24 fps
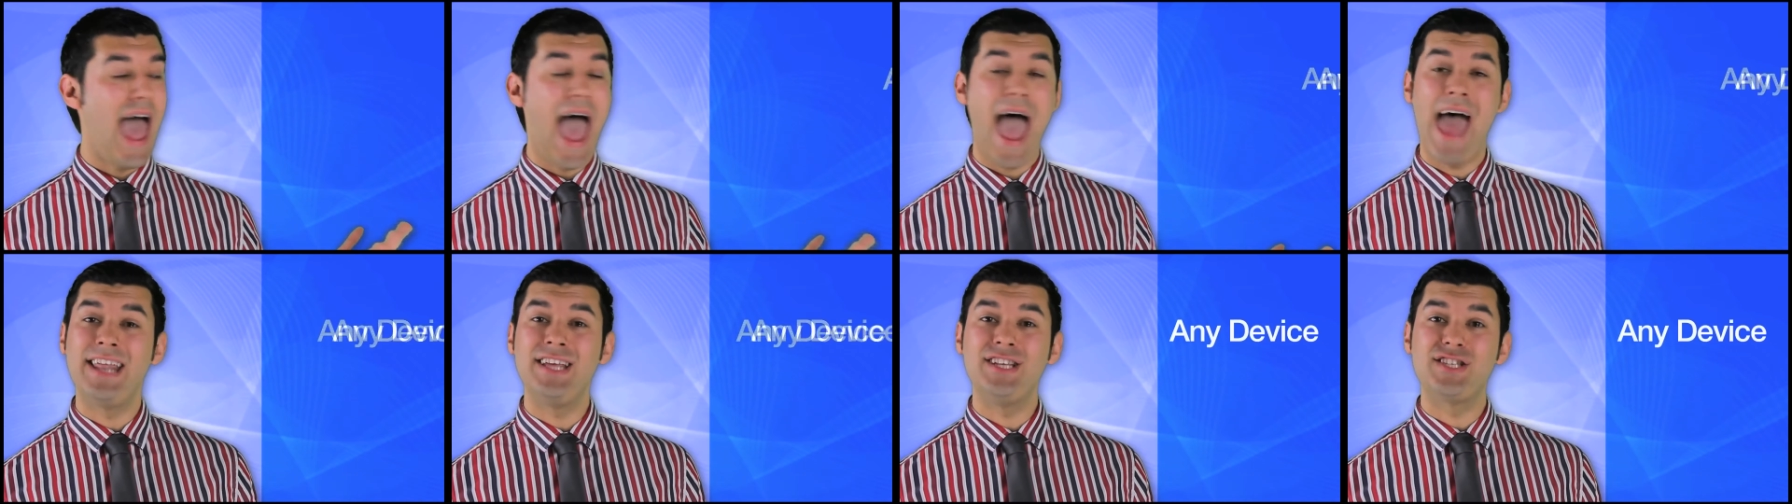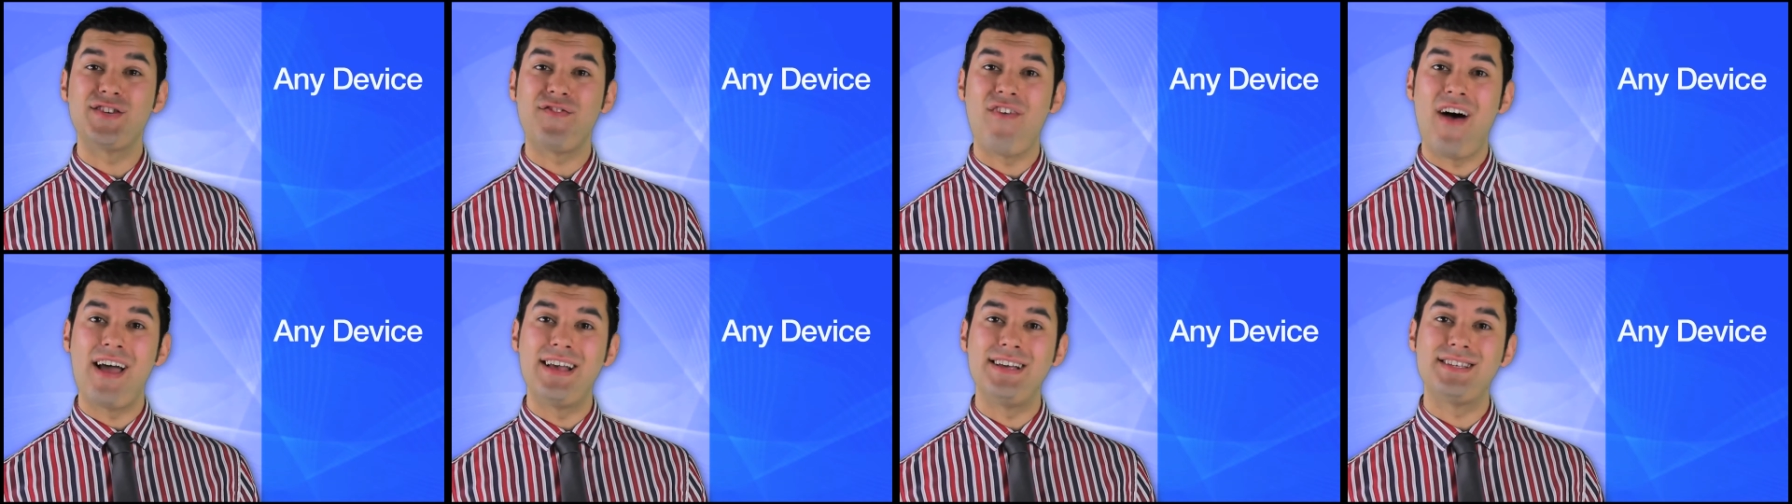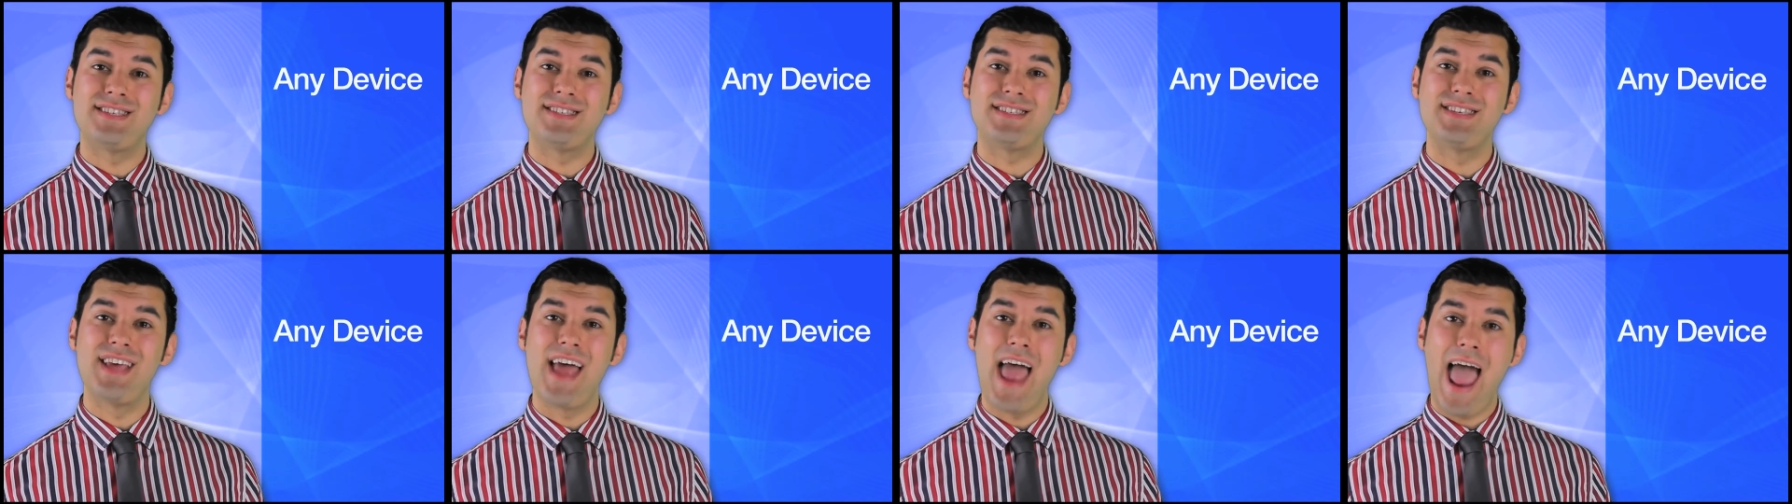any
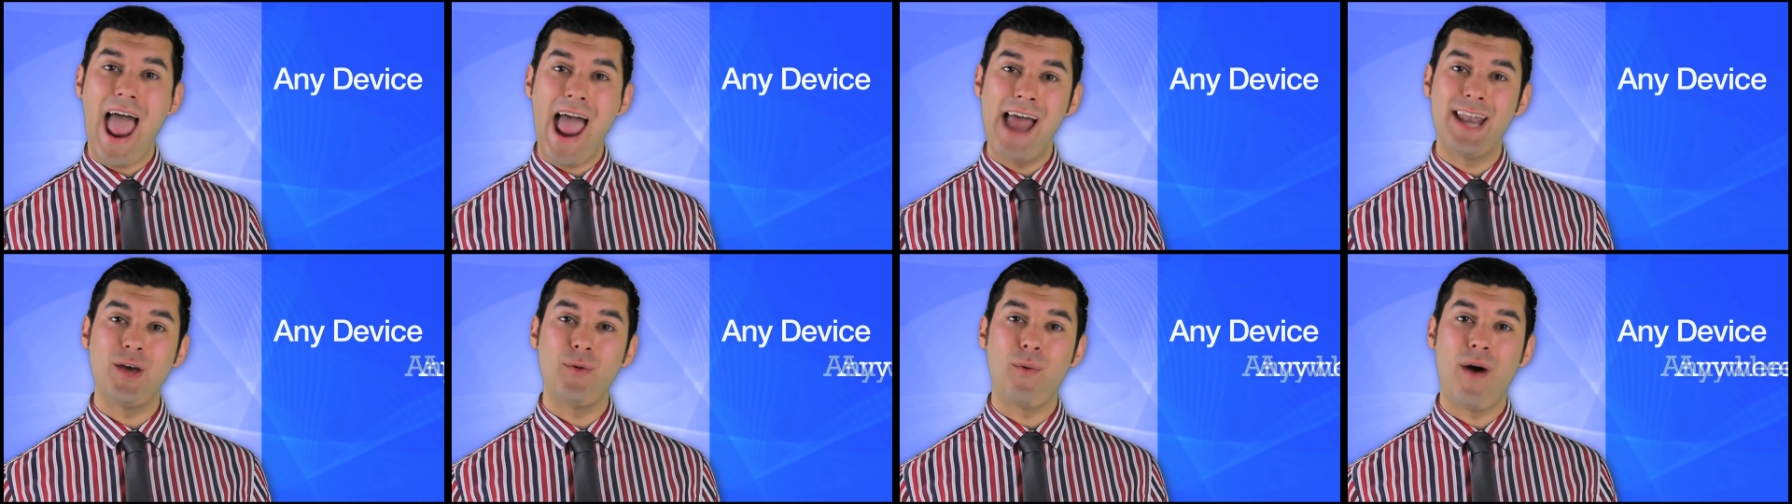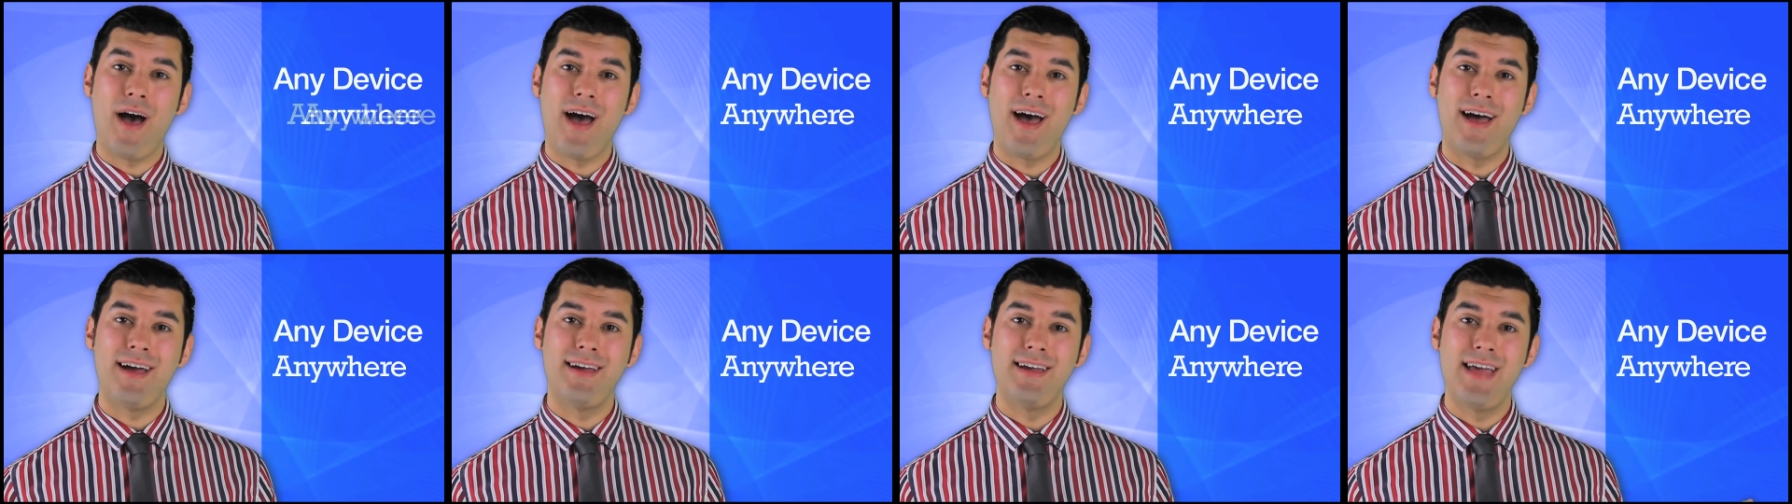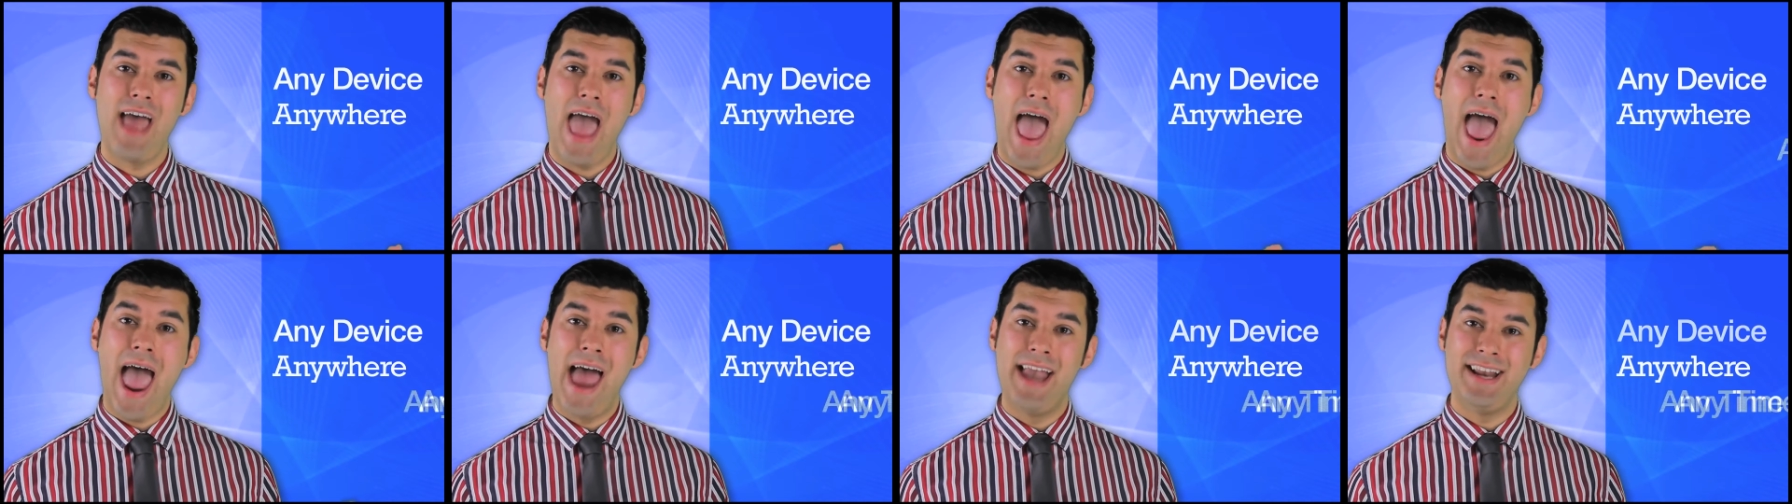device, anywhere,
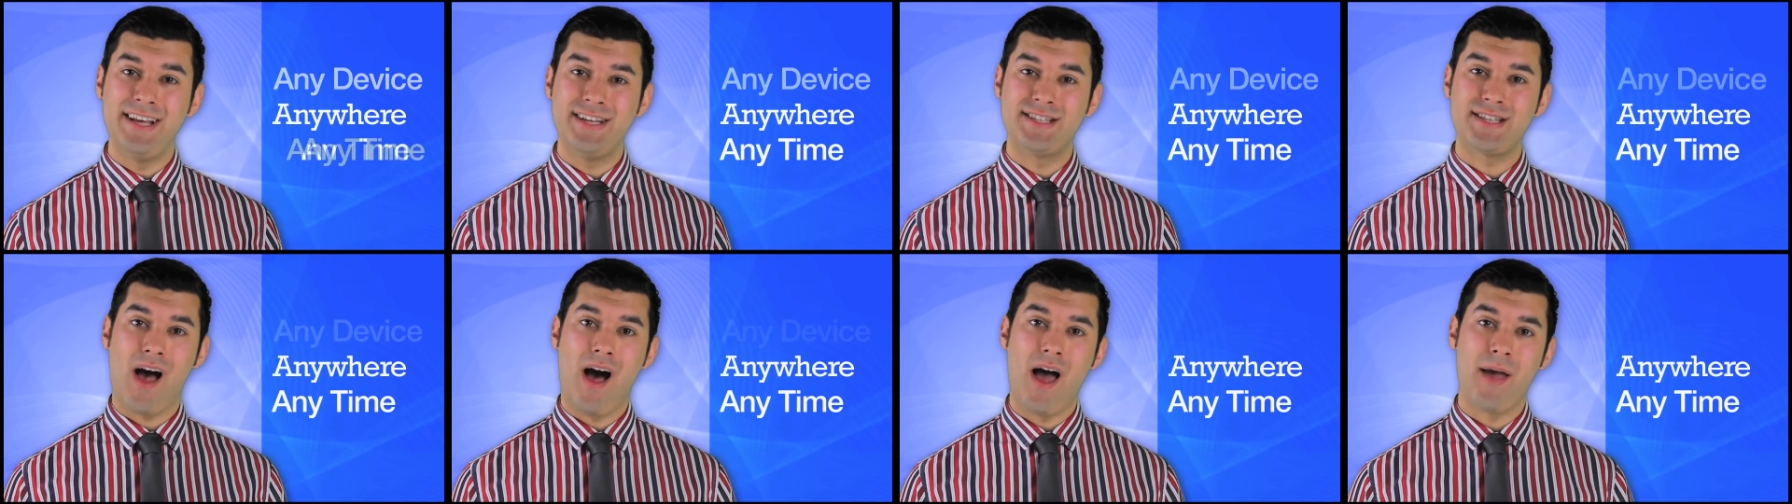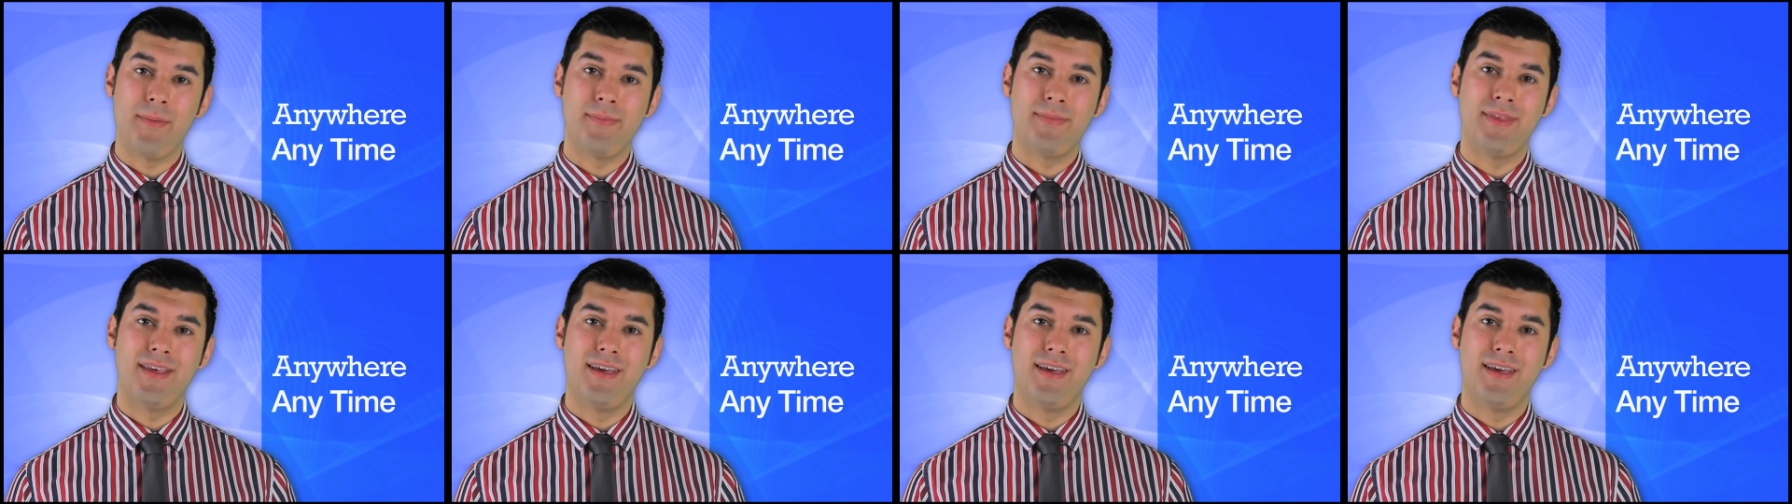anytime